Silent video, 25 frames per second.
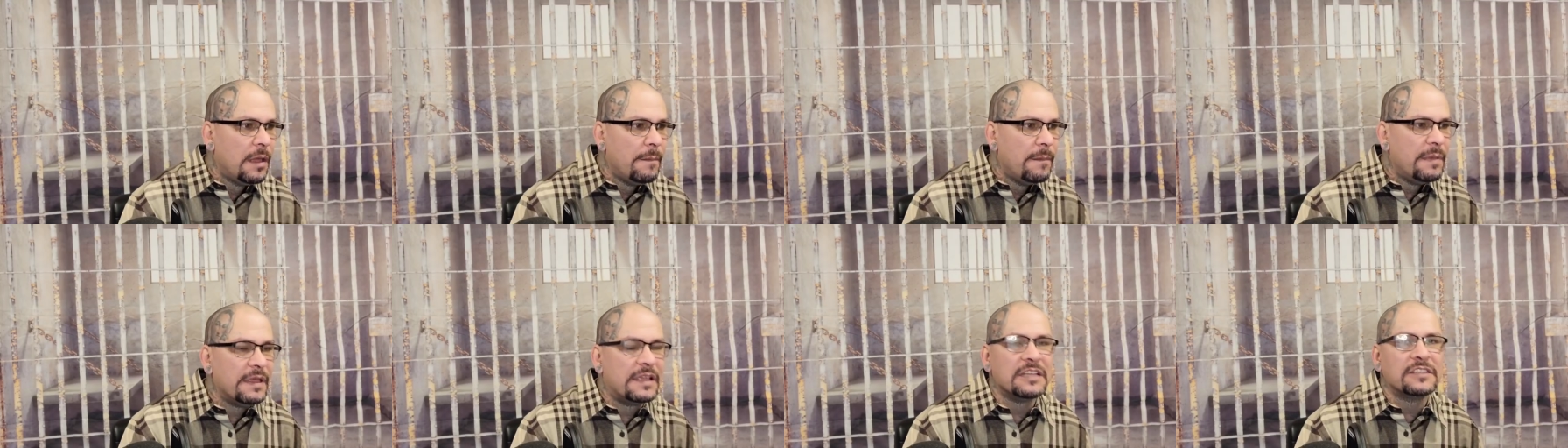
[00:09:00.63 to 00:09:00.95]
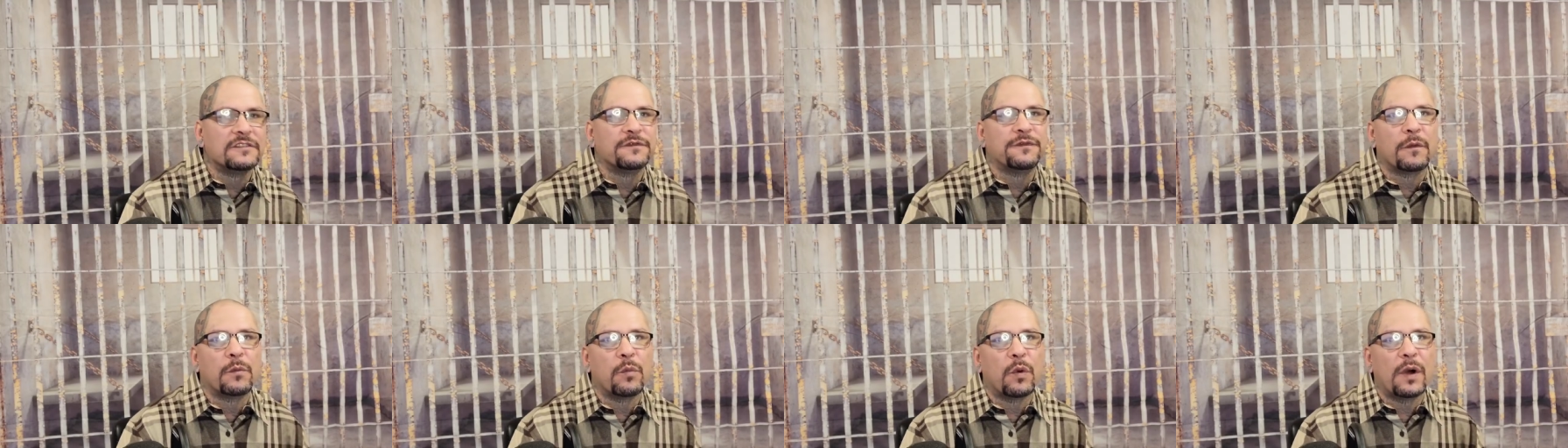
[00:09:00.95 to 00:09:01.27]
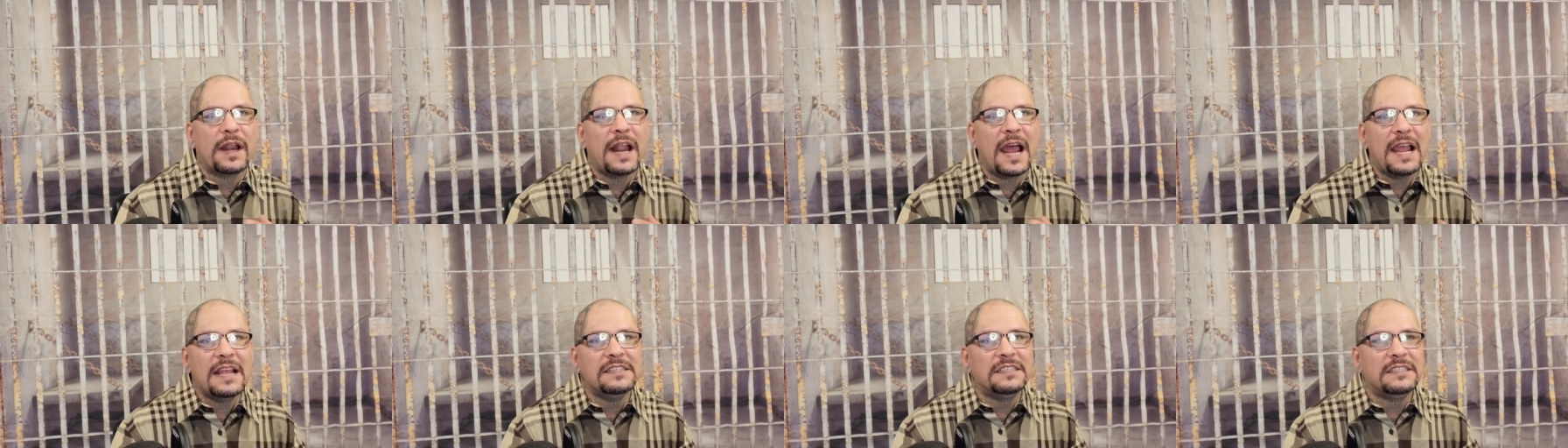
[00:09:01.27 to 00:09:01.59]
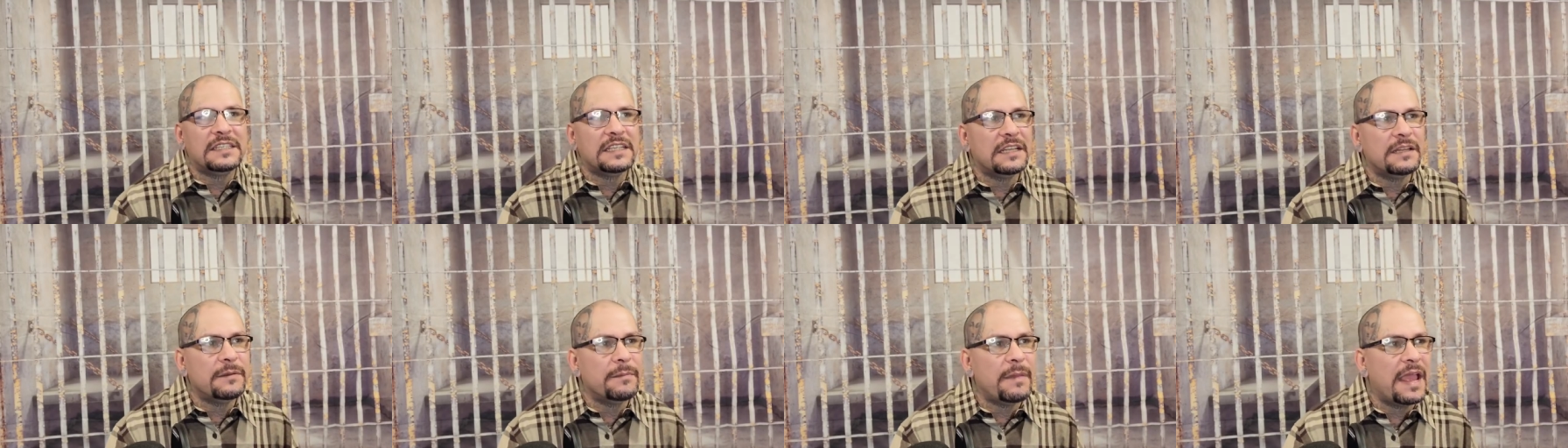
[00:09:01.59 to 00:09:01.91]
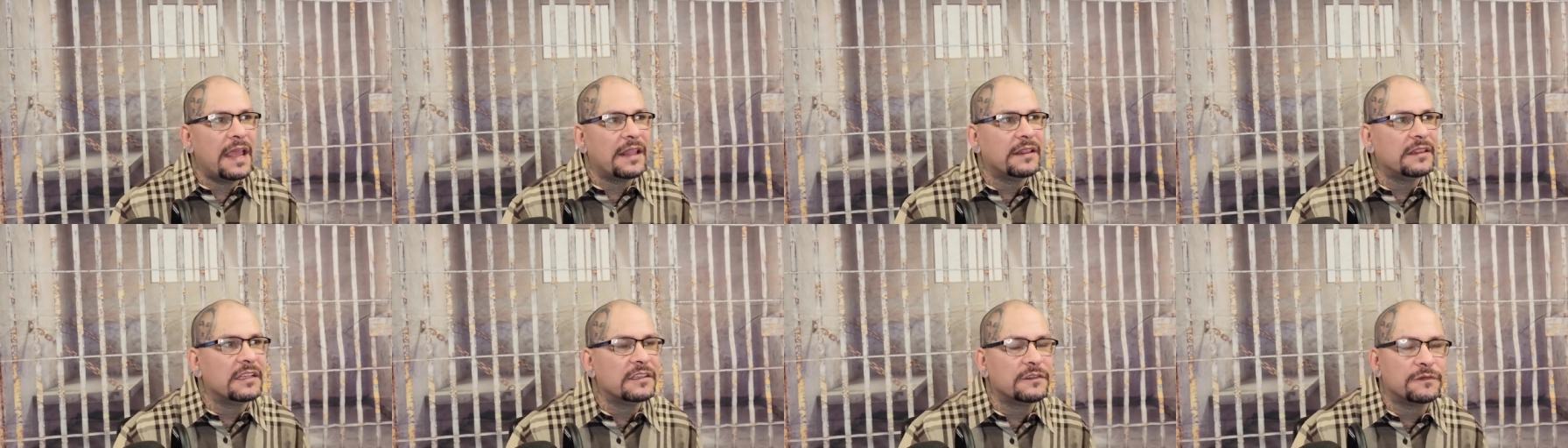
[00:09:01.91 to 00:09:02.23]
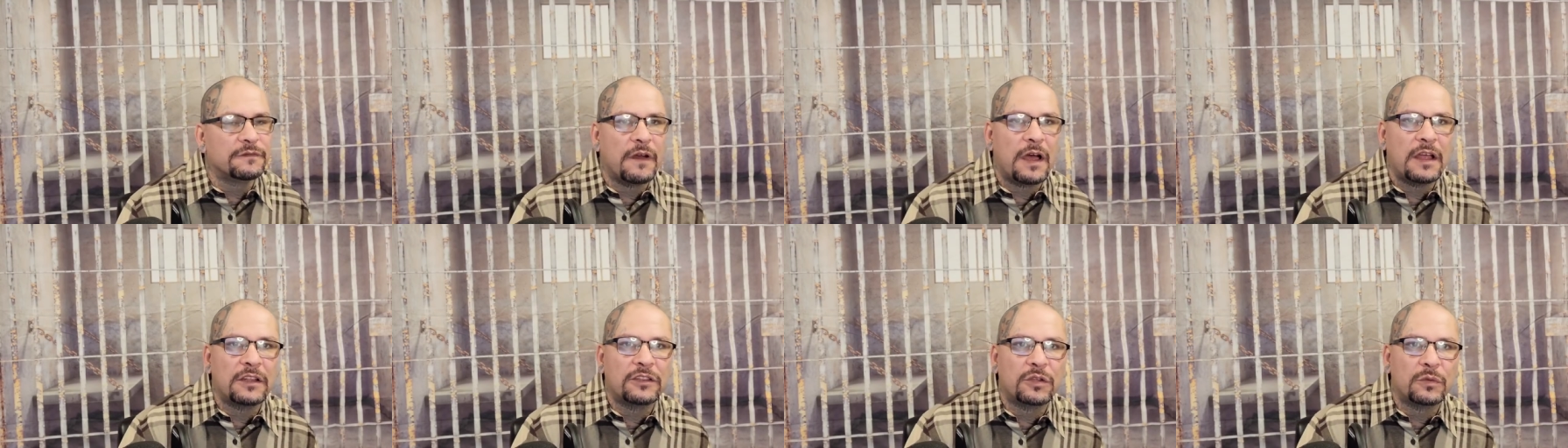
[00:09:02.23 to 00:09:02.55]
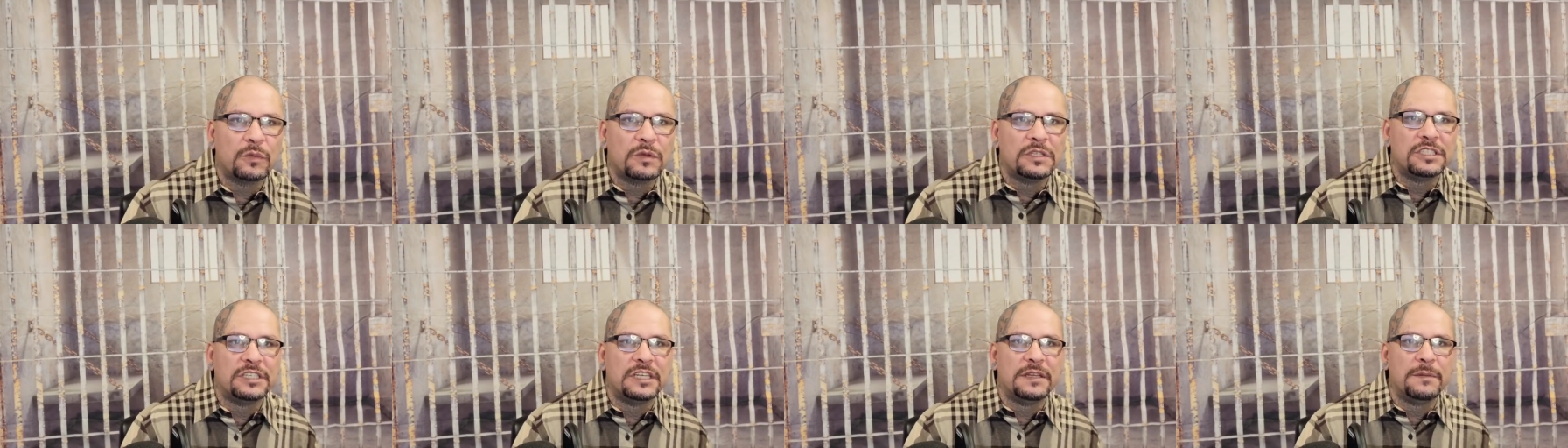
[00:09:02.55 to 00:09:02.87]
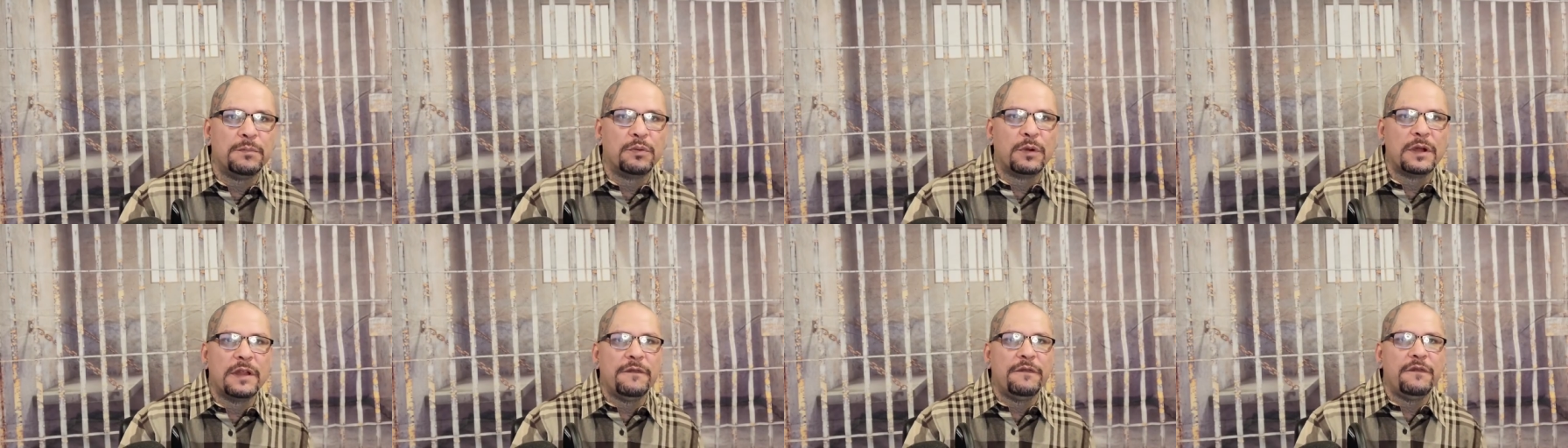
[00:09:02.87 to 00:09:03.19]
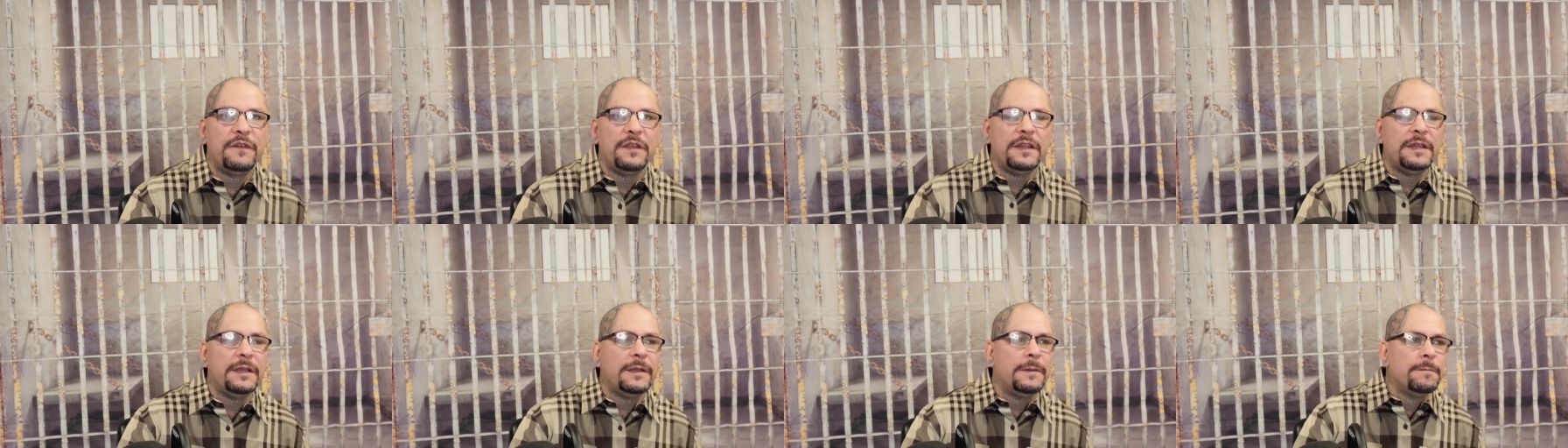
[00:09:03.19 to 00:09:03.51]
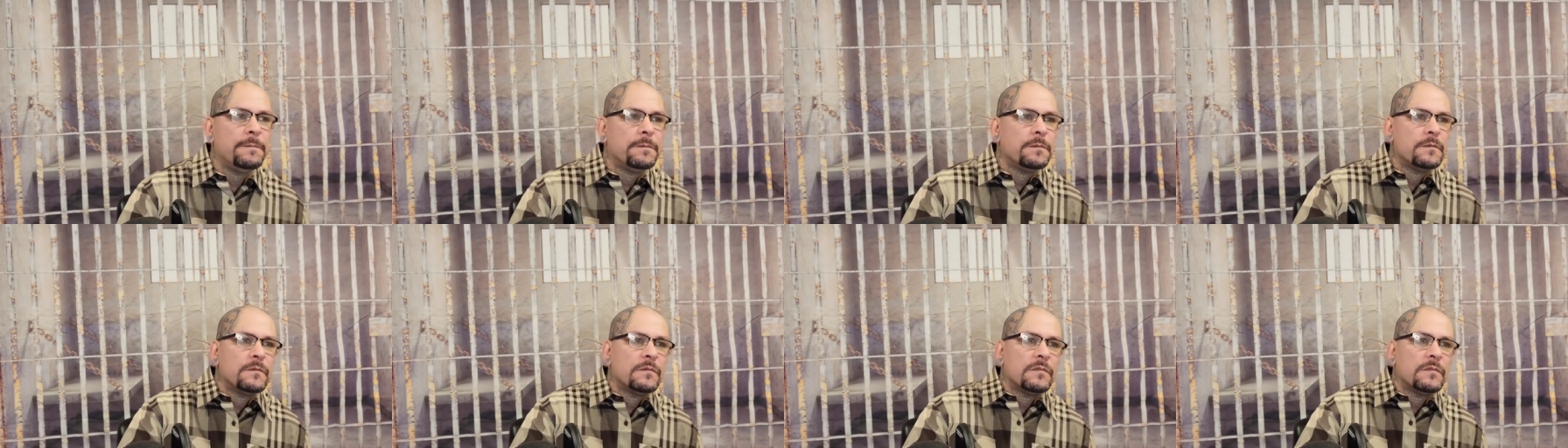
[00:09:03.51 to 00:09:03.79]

Because from what I've seen, man, this Volta was debriefing